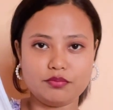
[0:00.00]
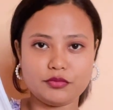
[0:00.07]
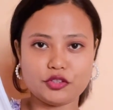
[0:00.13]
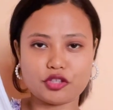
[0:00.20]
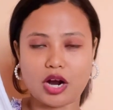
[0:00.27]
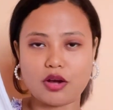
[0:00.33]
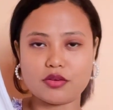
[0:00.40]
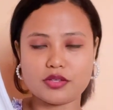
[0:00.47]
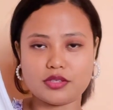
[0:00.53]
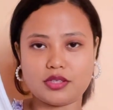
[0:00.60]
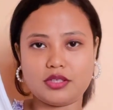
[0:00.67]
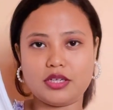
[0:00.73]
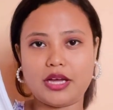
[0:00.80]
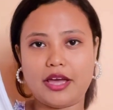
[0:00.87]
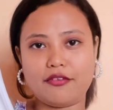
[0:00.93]

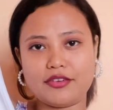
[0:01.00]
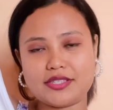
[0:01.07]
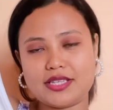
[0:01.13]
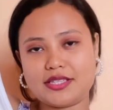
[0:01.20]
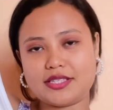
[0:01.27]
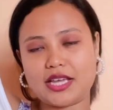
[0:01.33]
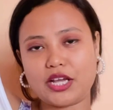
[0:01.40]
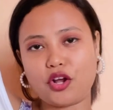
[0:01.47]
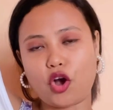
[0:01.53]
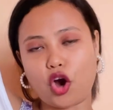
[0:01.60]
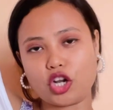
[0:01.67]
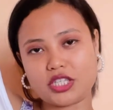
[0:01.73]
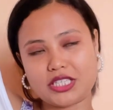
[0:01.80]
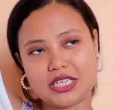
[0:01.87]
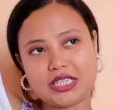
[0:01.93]
trouser ever since I
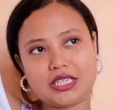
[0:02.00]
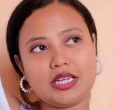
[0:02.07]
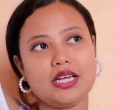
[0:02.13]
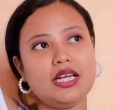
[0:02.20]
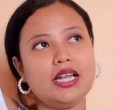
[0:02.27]
got it,